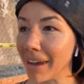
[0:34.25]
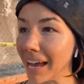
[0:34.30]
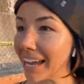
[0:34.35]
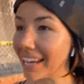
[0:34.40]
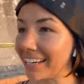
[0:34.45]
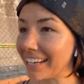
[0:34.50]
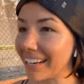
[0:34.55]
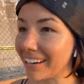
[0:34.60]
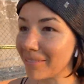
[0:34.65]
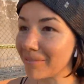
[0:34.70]

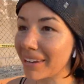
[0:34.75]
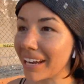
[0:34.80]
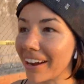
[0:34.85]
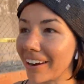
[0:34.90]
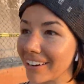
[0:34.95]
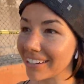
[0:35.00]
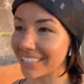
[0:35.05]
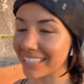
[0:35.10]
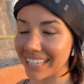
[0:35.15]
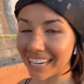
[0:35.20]
mind and on my
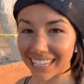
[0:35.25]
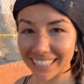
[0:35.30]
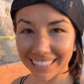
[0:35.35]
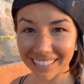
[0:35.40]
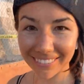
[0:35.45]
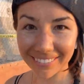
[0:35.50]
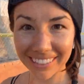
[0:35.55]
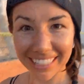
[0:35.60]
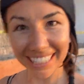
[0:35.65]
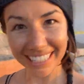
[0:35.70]
heart today,
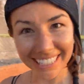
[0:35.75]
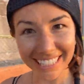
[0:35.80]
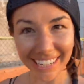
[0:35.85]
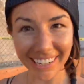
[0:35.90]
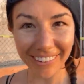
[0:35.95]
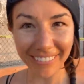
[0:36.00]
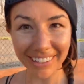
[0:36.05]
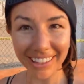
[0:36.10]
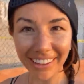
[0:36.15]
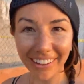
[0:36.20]
so I'm going to
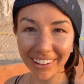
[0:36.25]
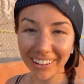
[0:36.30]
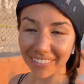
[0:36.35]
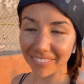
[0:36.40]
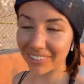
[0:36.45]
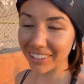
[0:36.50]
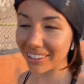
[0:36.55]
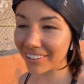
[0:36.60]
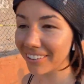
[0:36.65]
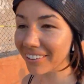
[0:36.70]
share it with all
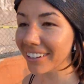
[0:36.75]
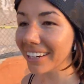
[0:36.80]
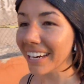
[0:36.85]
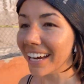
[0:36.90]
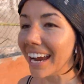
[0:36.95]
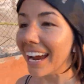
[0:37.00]
of you.